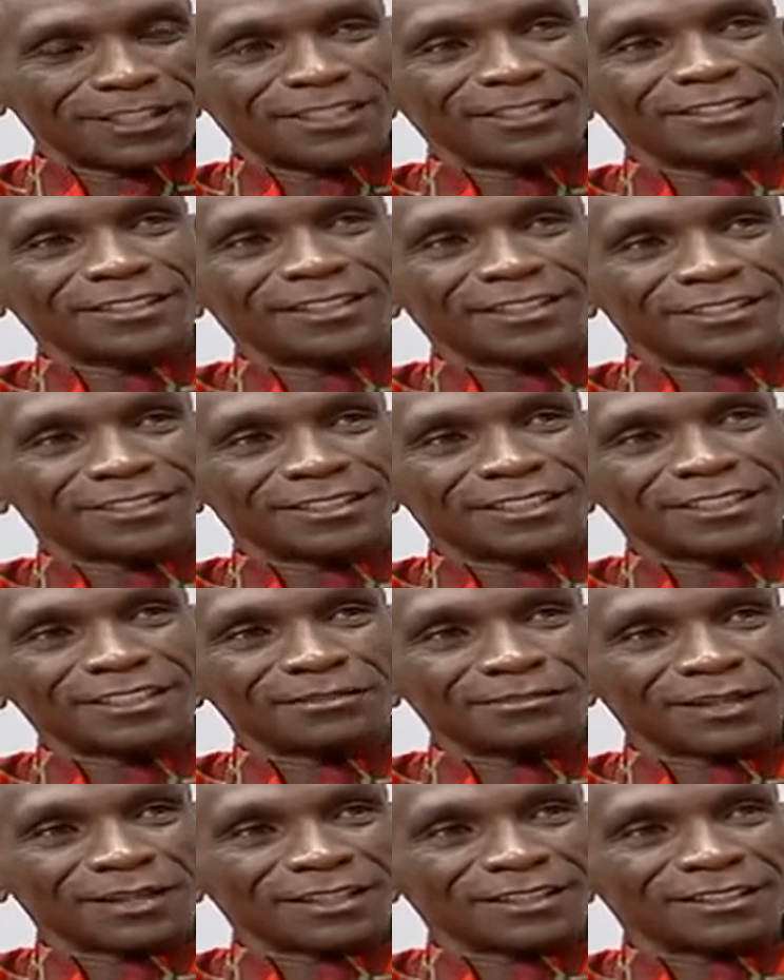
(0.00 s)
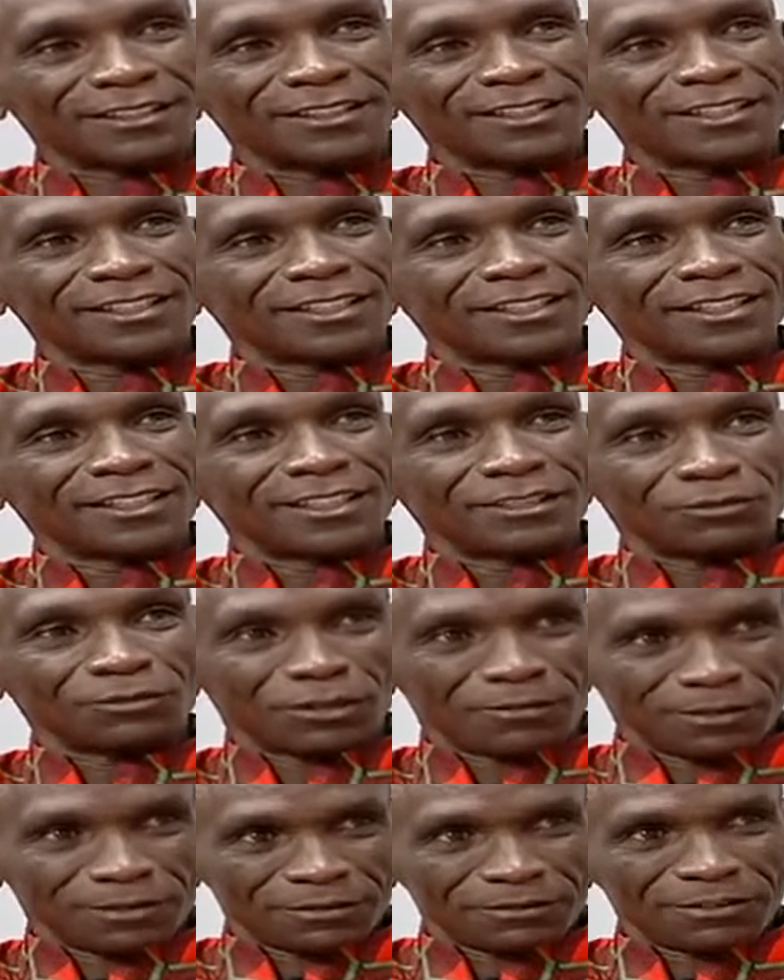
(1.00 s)
to 30th this month.
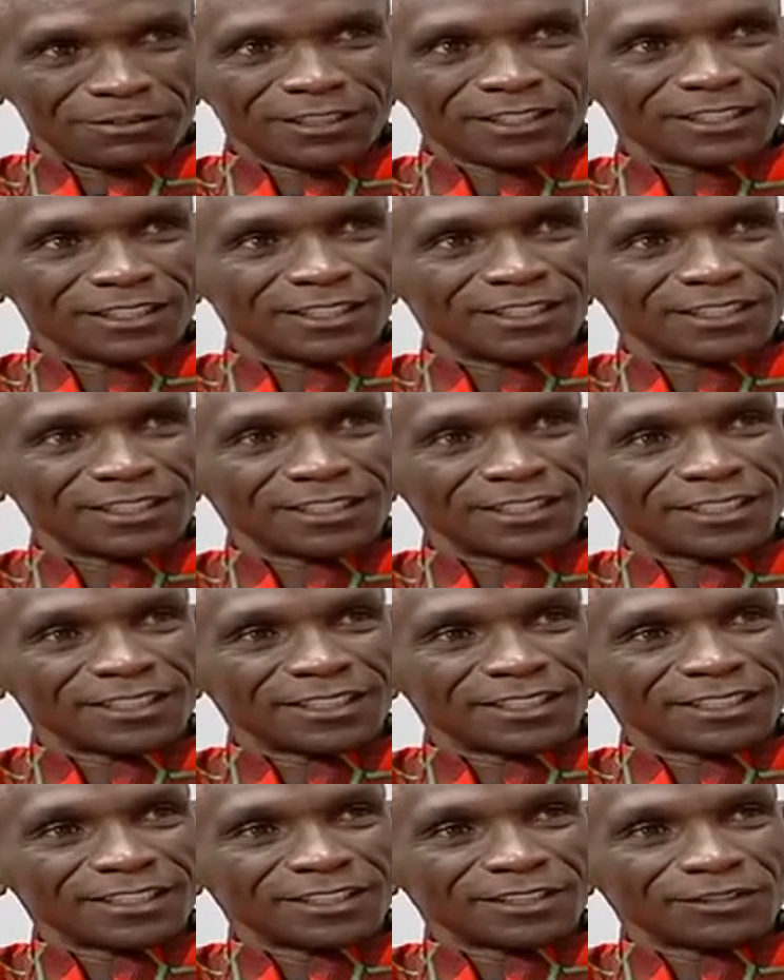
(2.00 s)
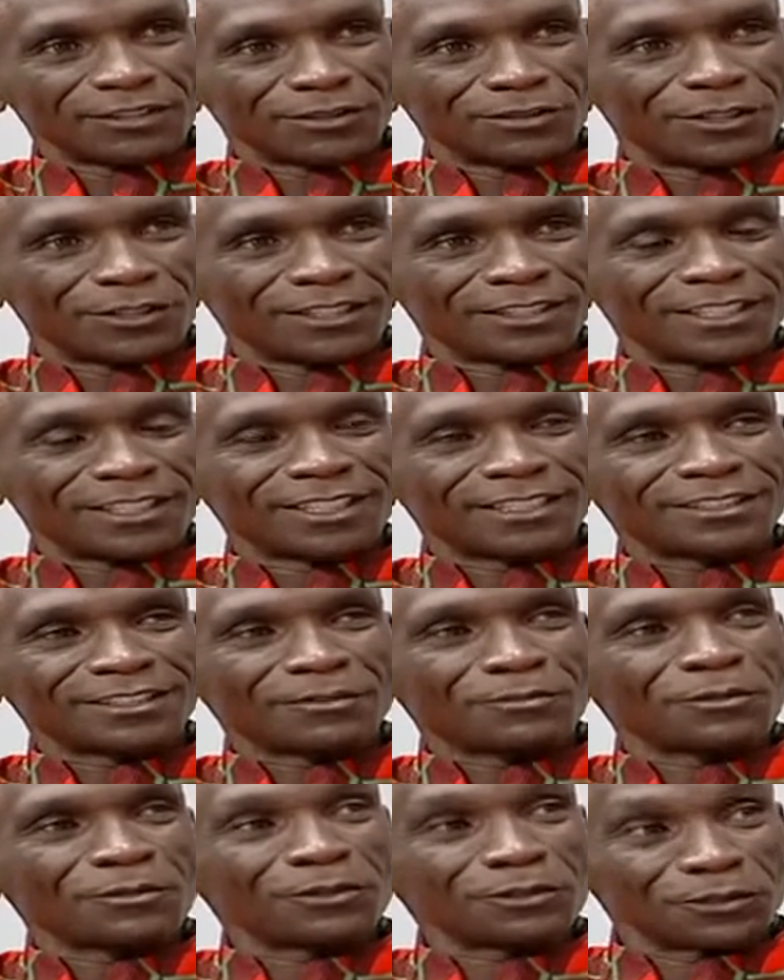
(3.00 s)
It will be free. So I think it's
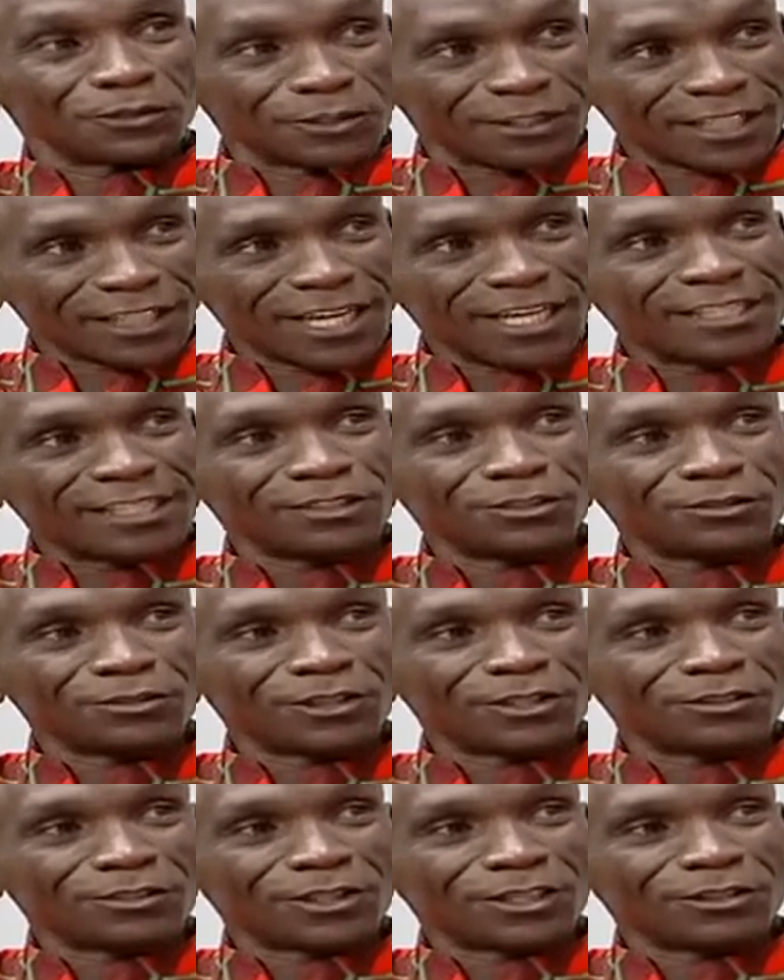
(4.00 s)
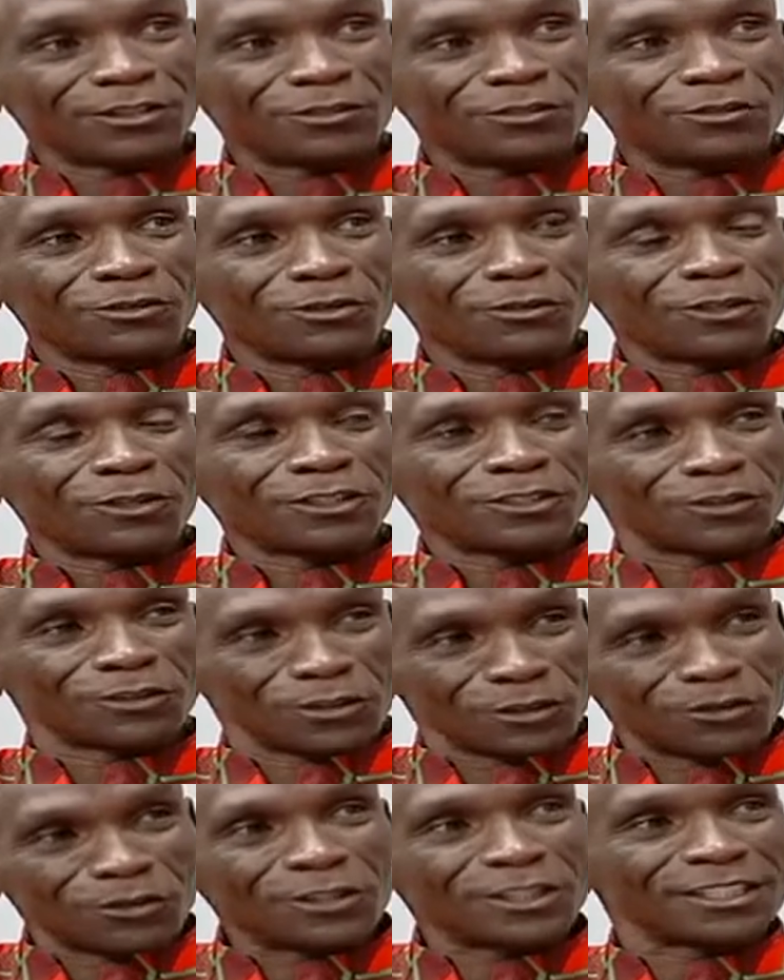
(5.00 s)
upon those guys to actually Google what's
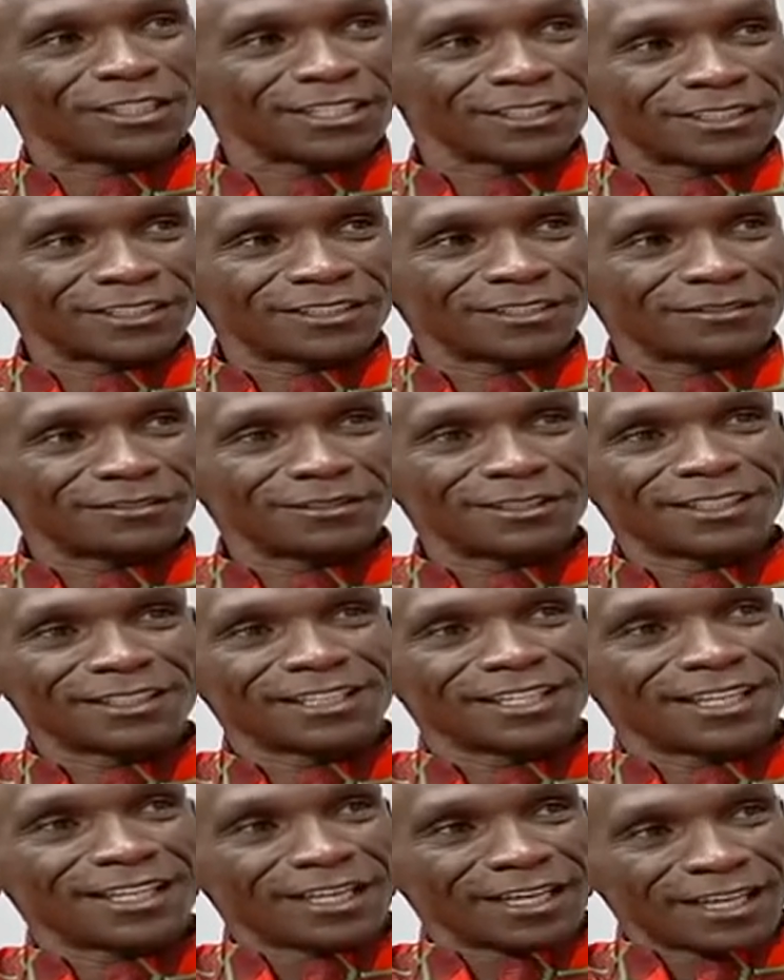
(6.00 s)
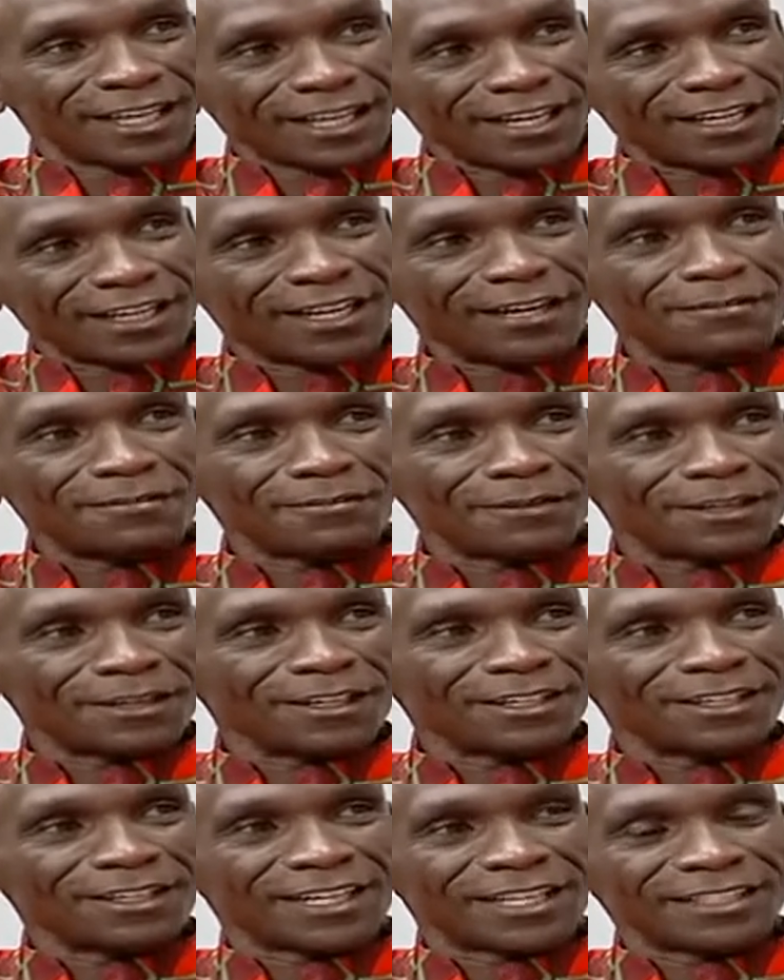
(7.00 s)
going on TSTV and have
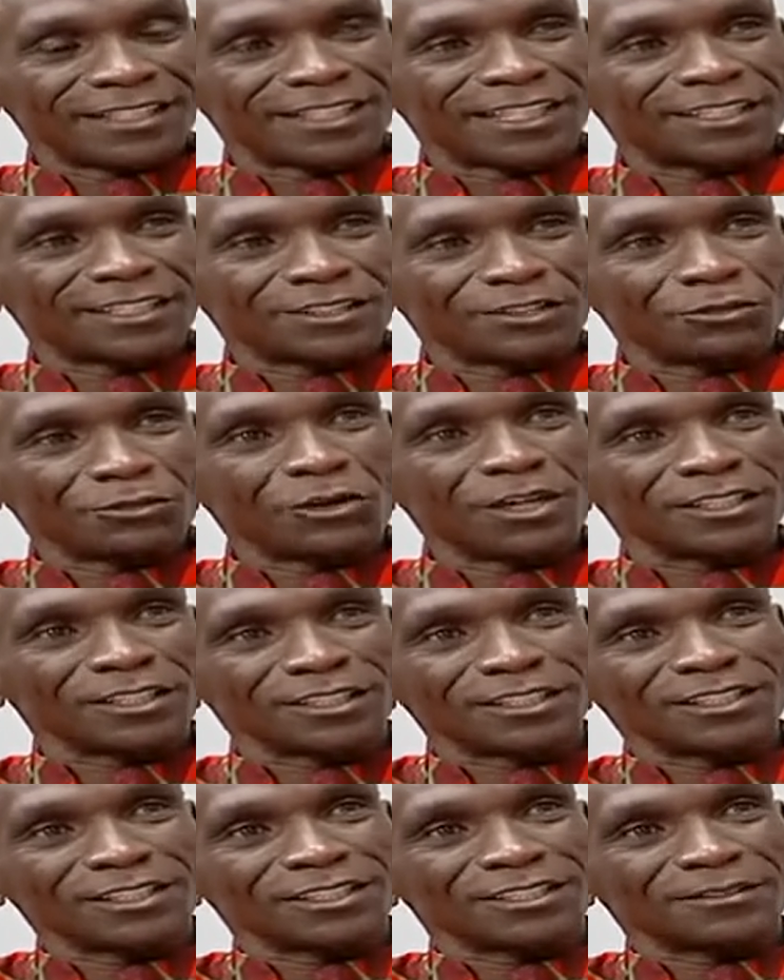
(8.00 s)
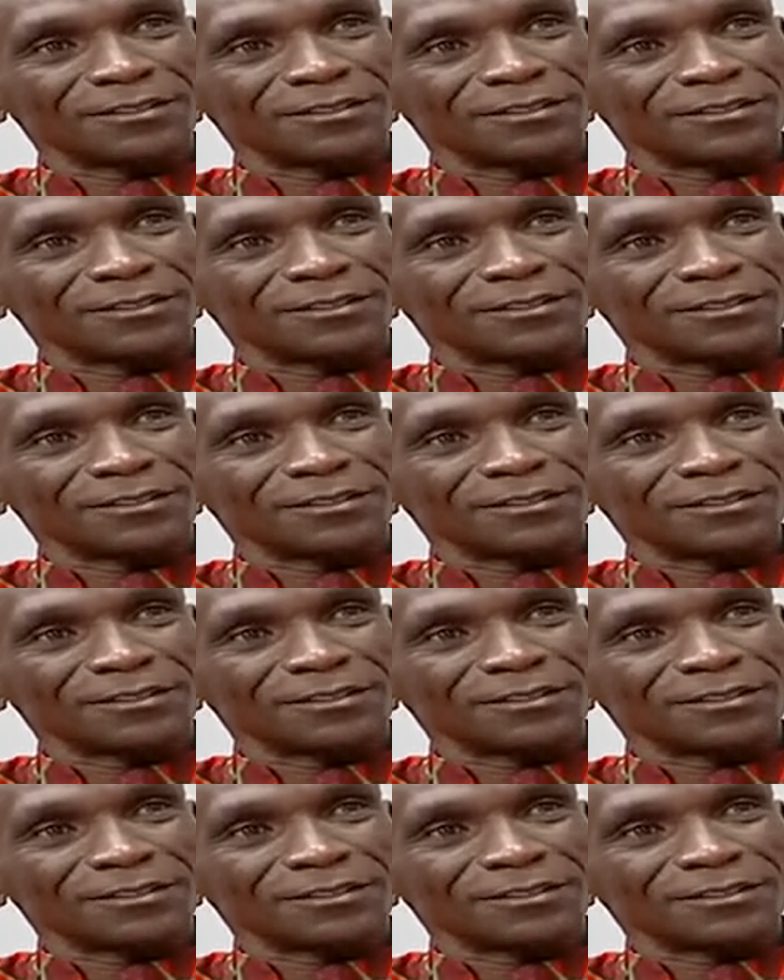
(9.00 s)
a chance to watch.